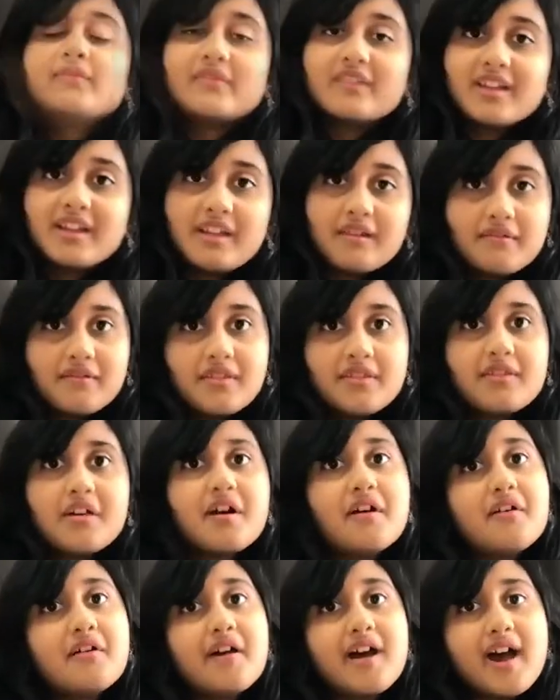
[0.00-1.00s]
Even
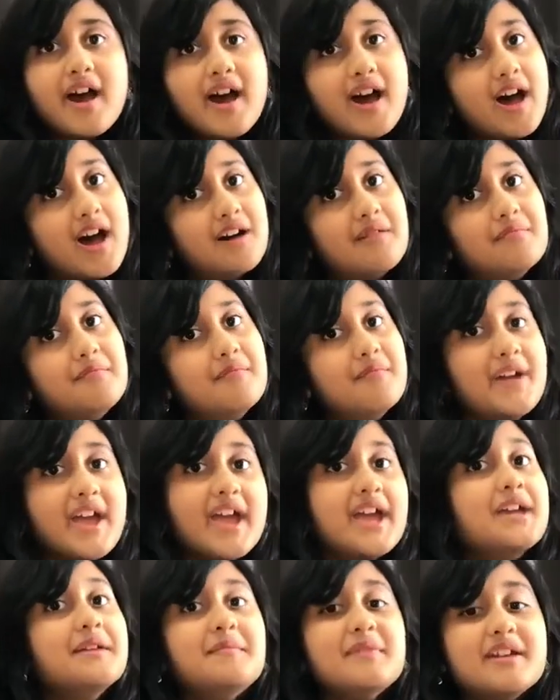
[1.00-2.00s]
though air
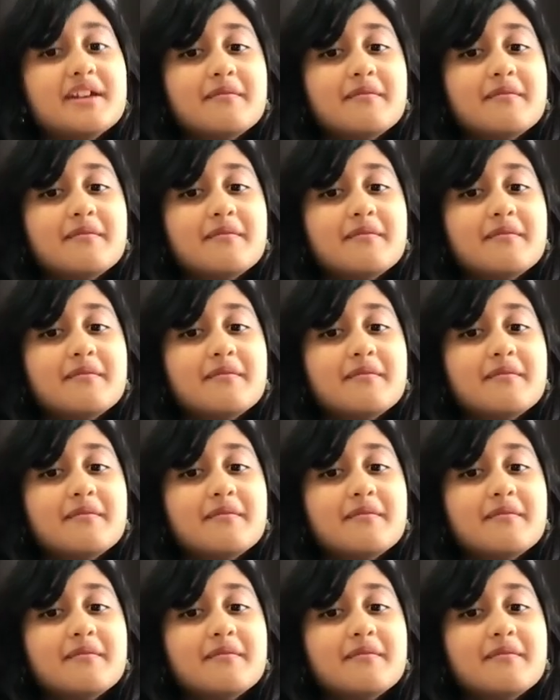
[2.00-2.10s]
may be